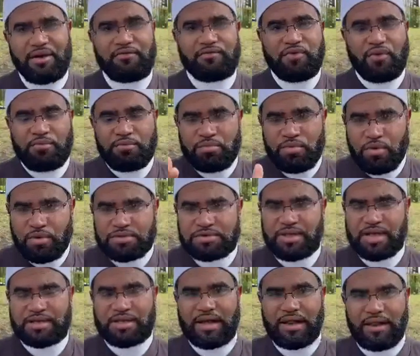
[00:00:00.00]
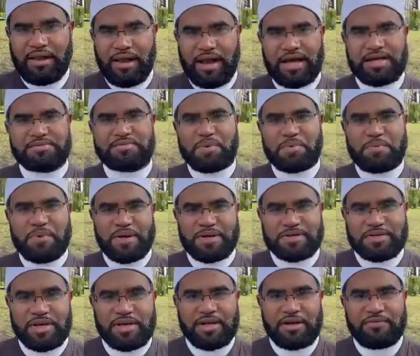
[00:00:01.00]
from those that Allah has prepared
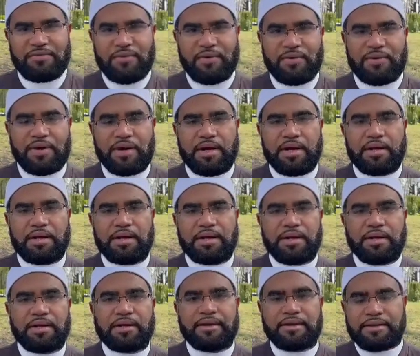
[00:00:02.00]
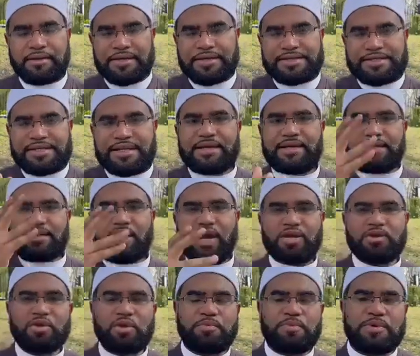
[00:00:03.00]
Jannah for, the second
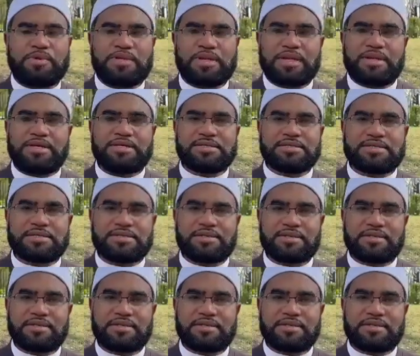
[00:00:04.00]
attribute is